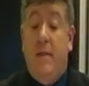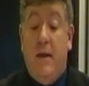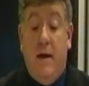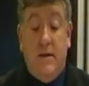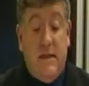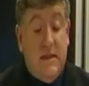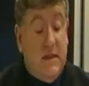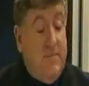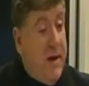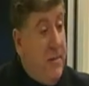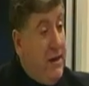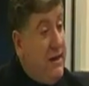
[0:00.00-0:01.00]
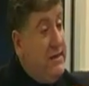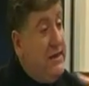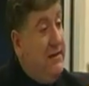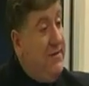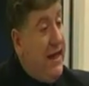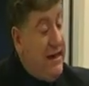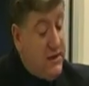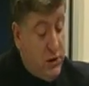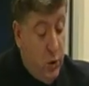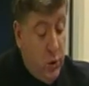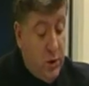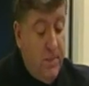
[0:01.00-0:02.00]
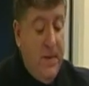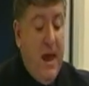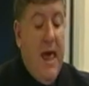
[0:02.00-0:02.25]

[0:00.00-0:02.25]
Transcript: The assistant maybe can deliver that talk.